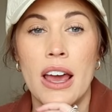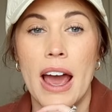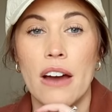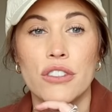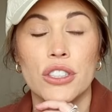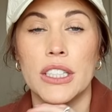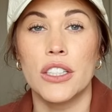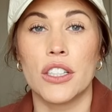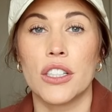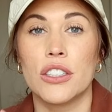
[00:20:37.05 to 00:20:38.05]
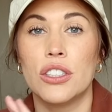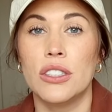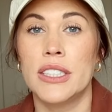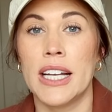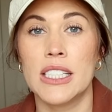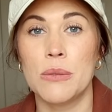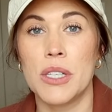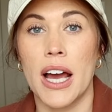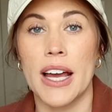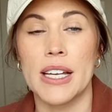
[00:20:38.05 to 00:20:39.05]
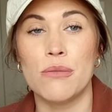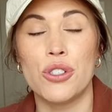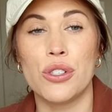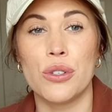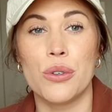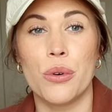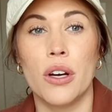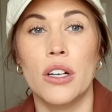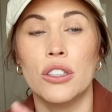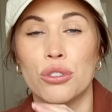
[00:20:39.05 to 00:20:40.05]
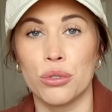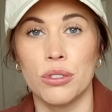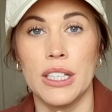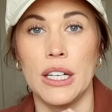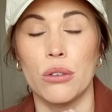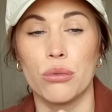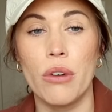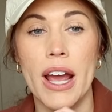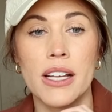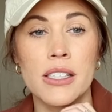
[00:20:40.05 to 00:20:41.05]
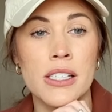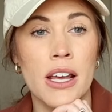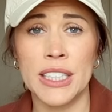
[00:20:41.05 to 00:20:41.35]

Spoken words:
after dinner take some time to truly rest.